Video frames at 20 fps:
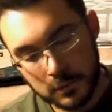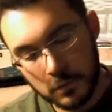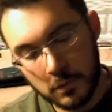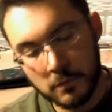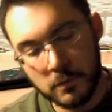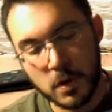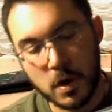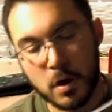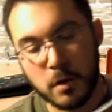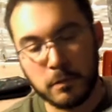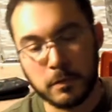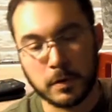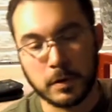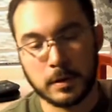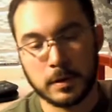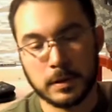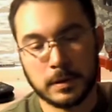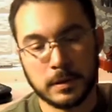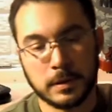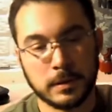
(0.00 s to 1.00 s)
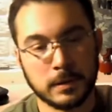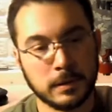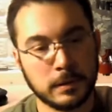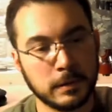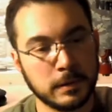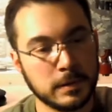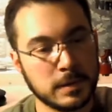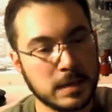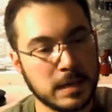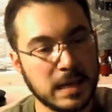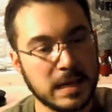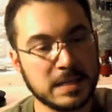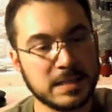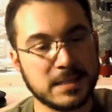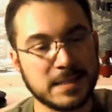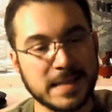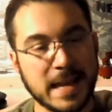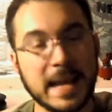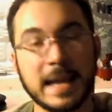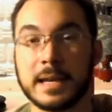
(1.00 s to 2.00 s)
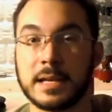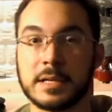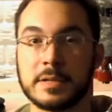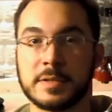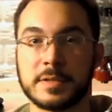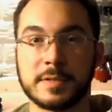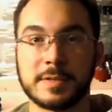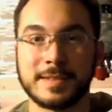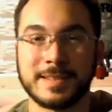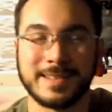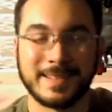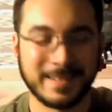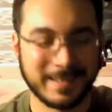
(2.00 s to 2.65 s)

revolver in stainless.